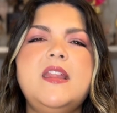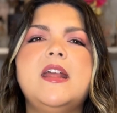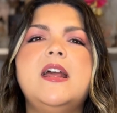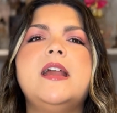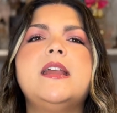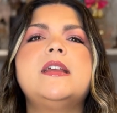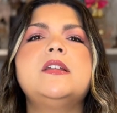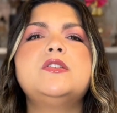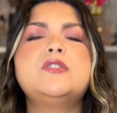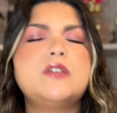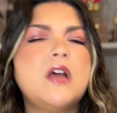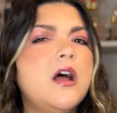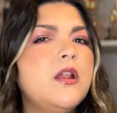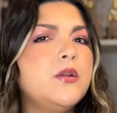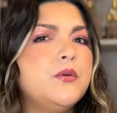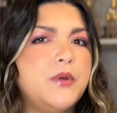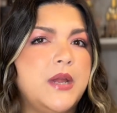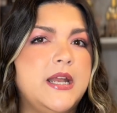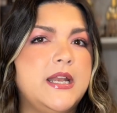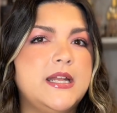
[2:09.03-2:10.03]
I can
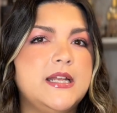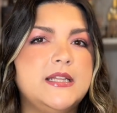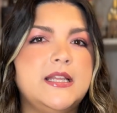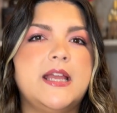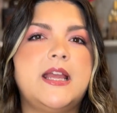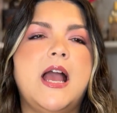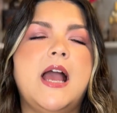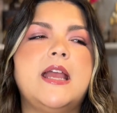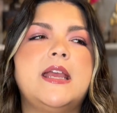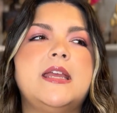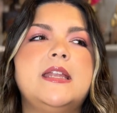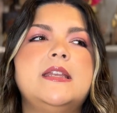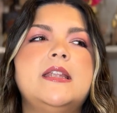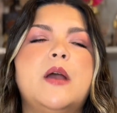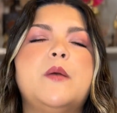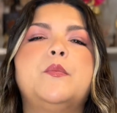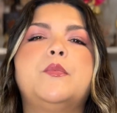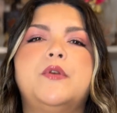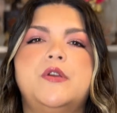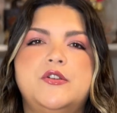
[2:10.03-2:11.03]
tolerate it. Like, I can
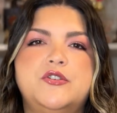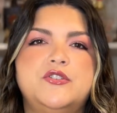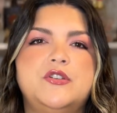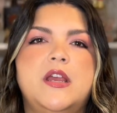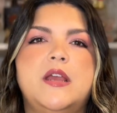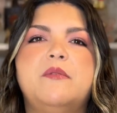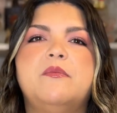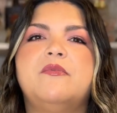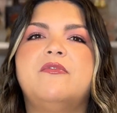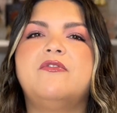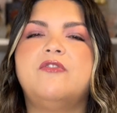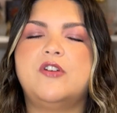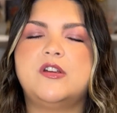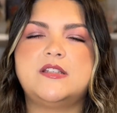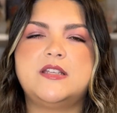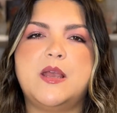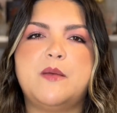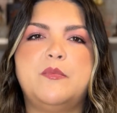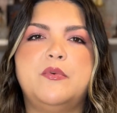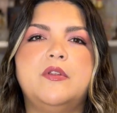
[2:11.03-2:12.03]
appreciate, for
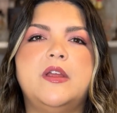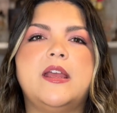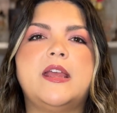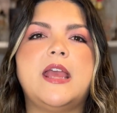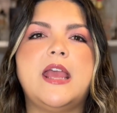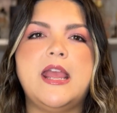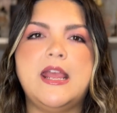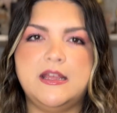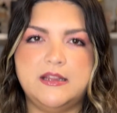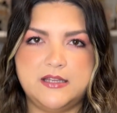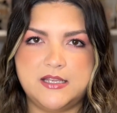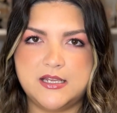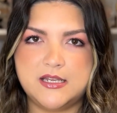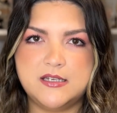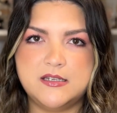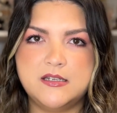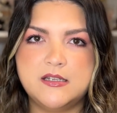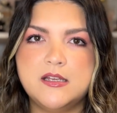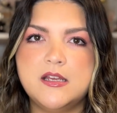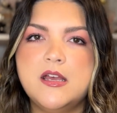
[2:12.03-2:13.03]
example, like
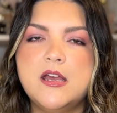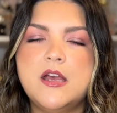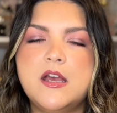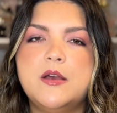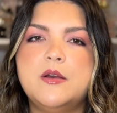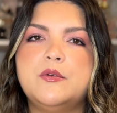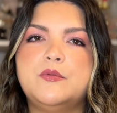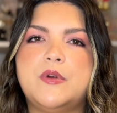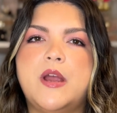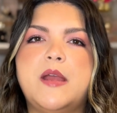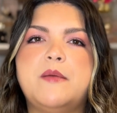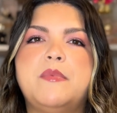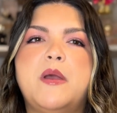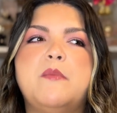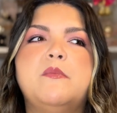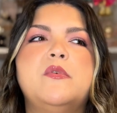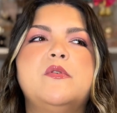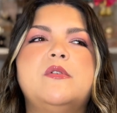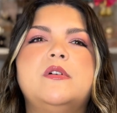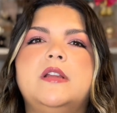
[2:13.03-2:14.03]
Alien, right, by
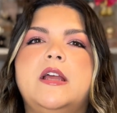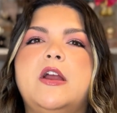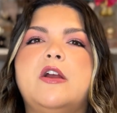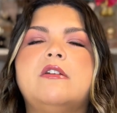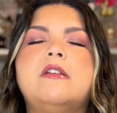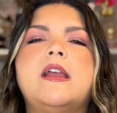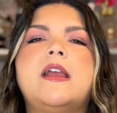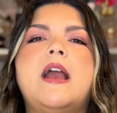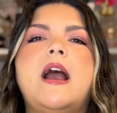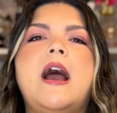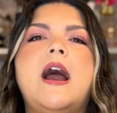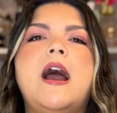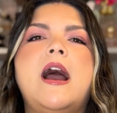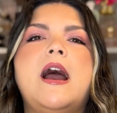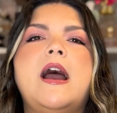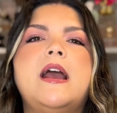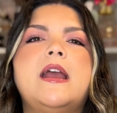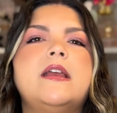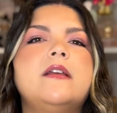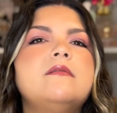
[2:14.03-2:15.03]
Mugler. Like,
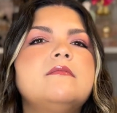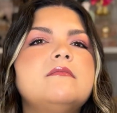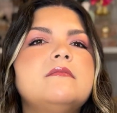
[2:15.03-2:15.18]
I